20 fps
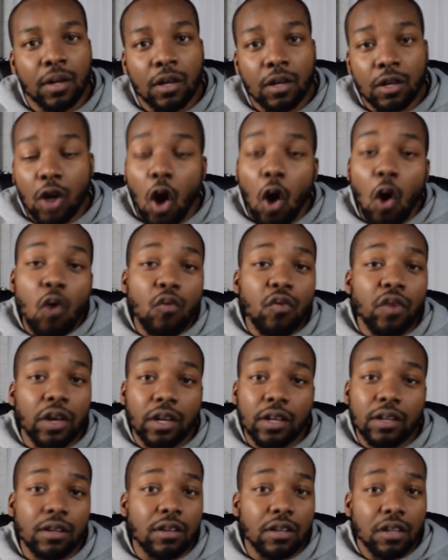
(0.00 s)

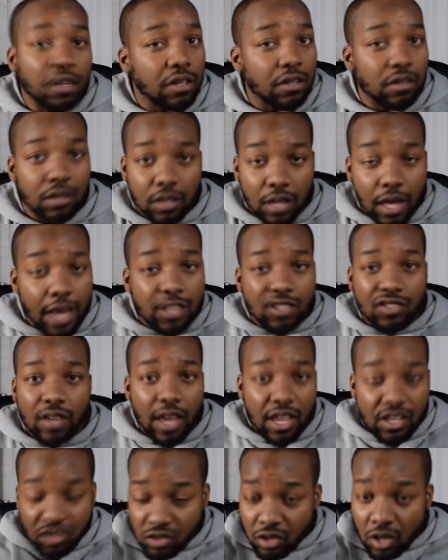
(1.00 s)
COVID
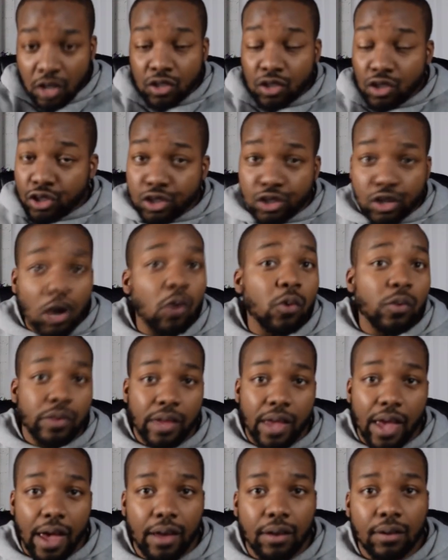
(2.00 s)
has shown that,